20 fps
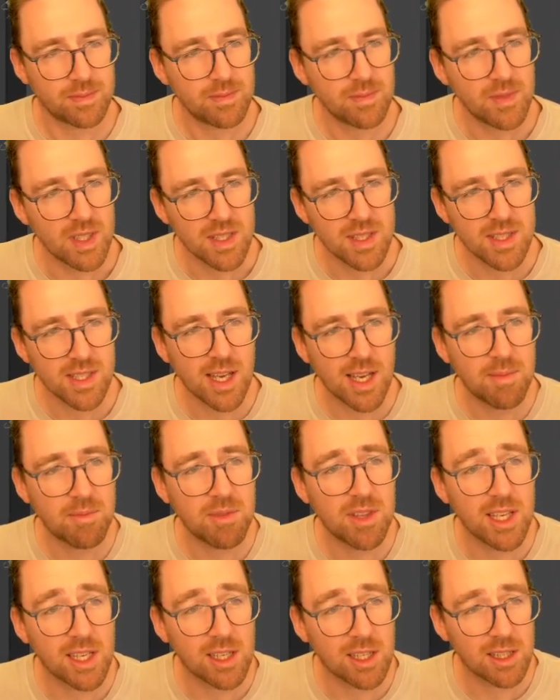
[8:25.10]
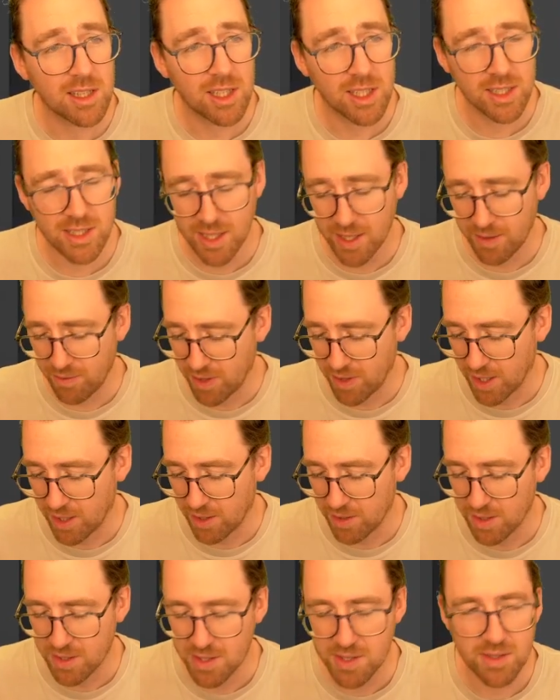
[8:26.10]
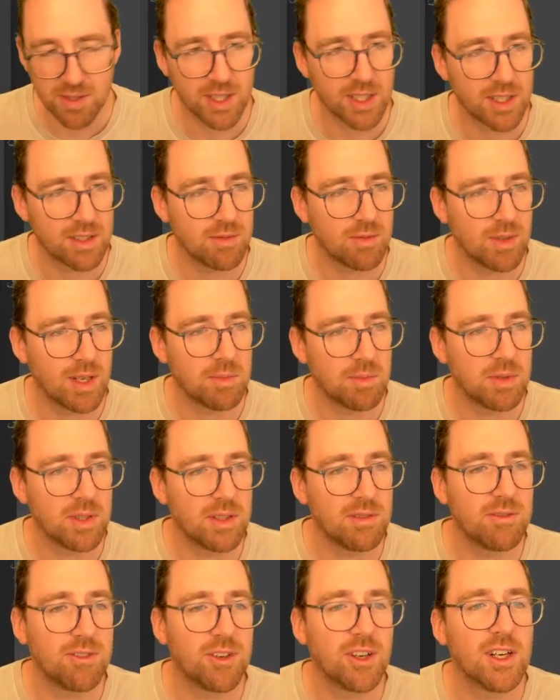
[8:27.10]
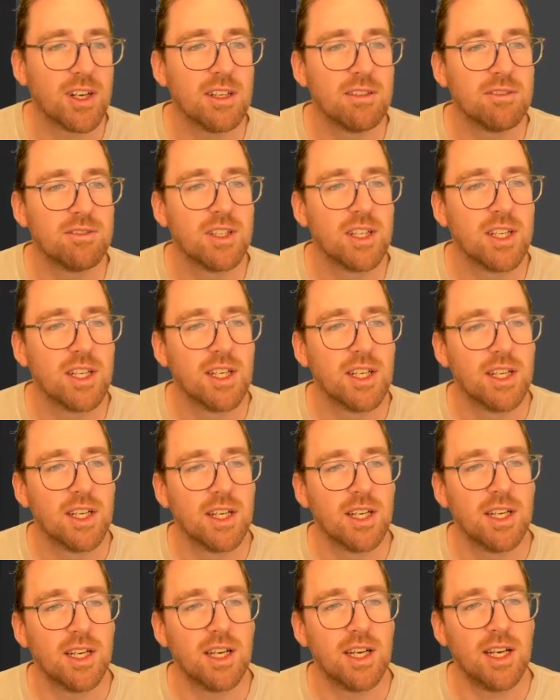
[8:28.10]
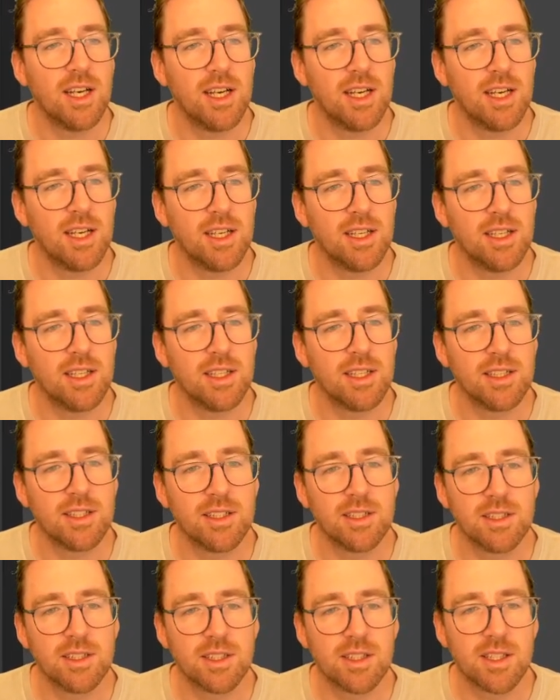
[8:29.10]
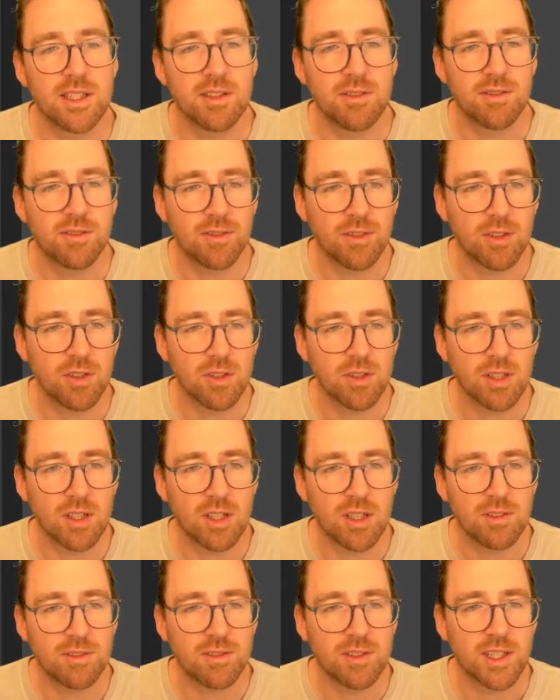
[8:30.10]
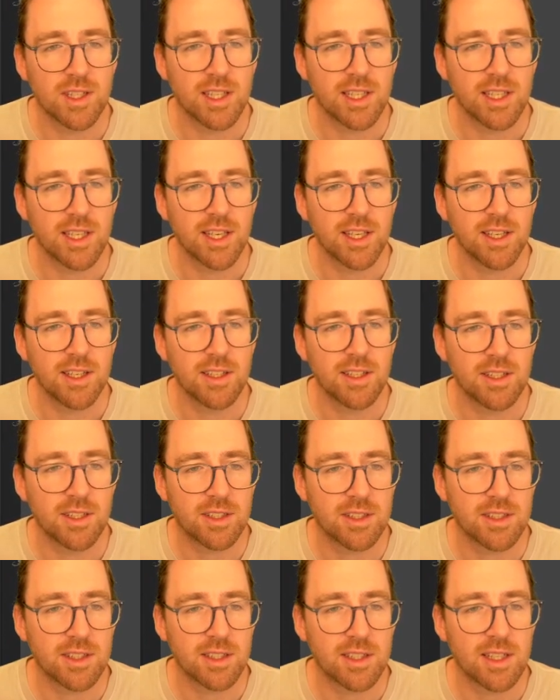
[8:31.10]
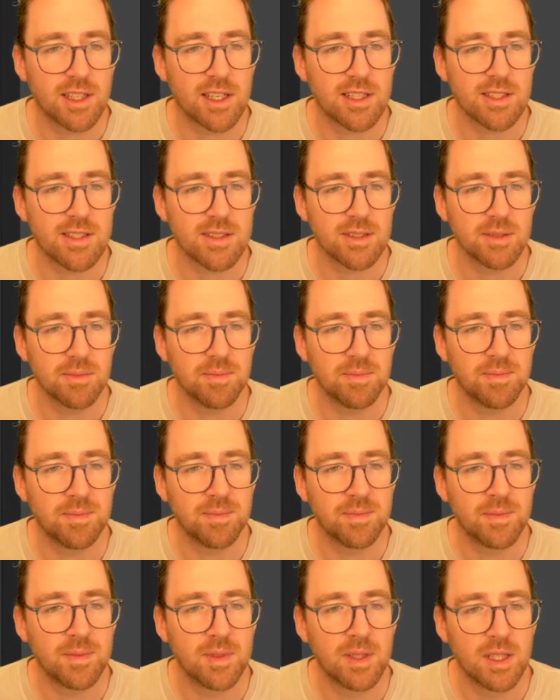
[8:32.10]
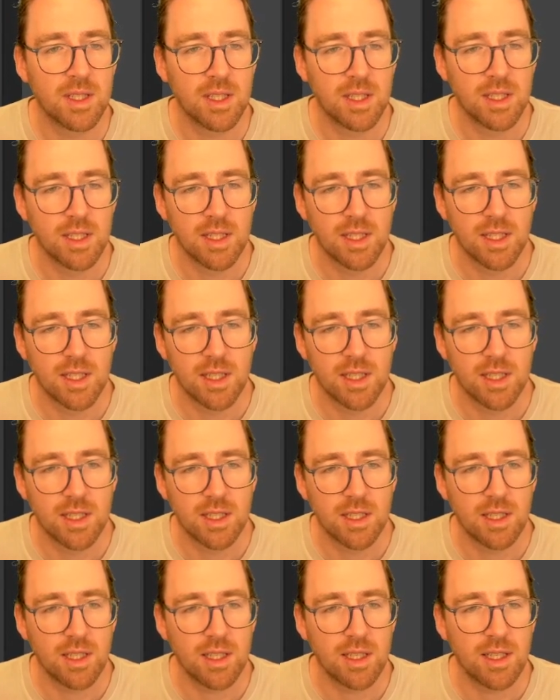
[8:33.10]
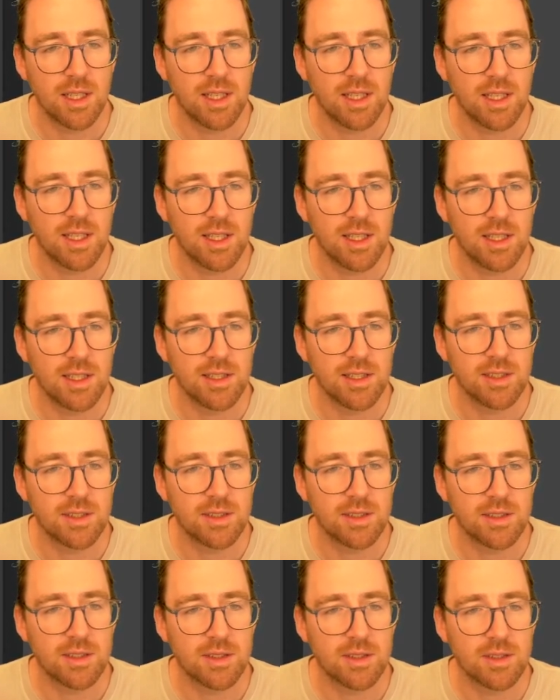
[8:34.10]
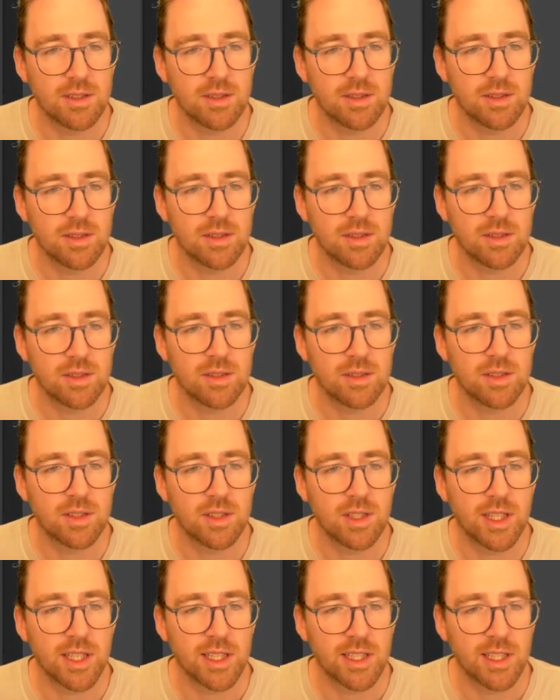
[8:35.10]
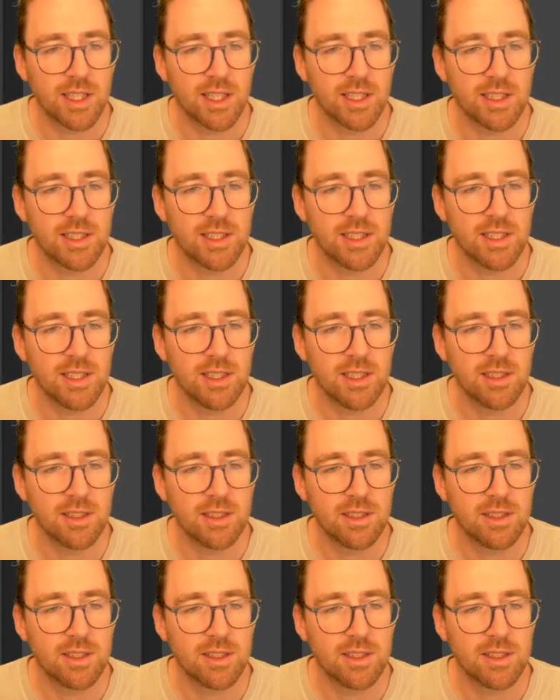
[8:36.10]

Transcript: Same thing, I like to have that on the strength of 1.5, and the fall off again, go to custom and drag that down